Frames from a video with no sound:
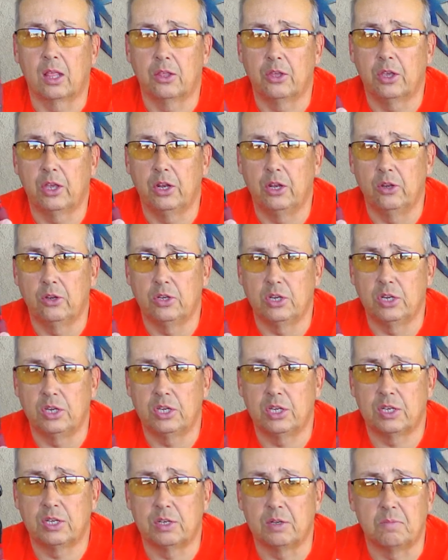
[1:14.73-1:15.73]
You can use
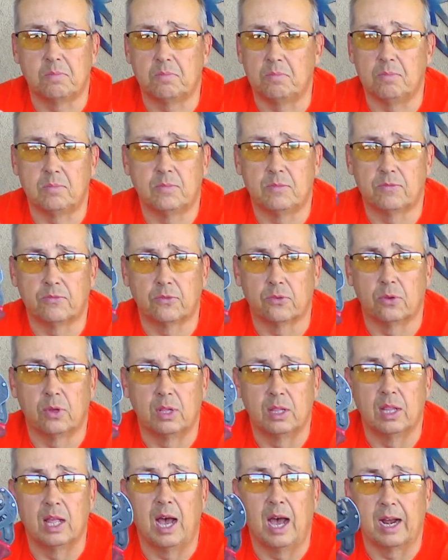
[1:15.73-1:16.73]
these for a
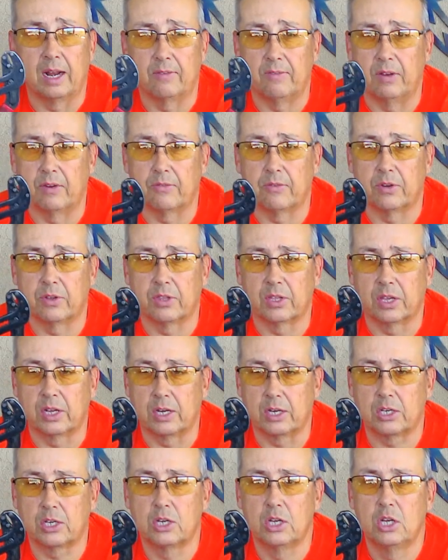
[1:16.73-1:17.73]
lot of different
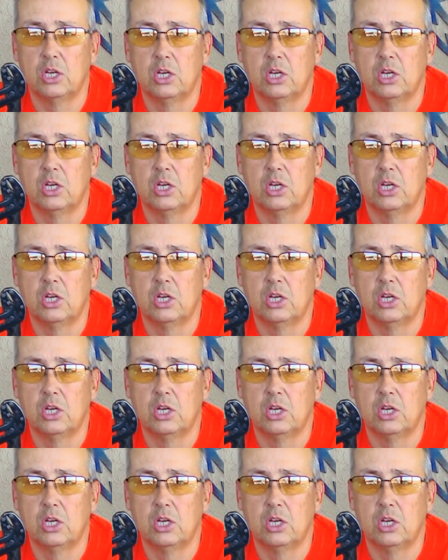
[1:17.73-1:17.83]
things.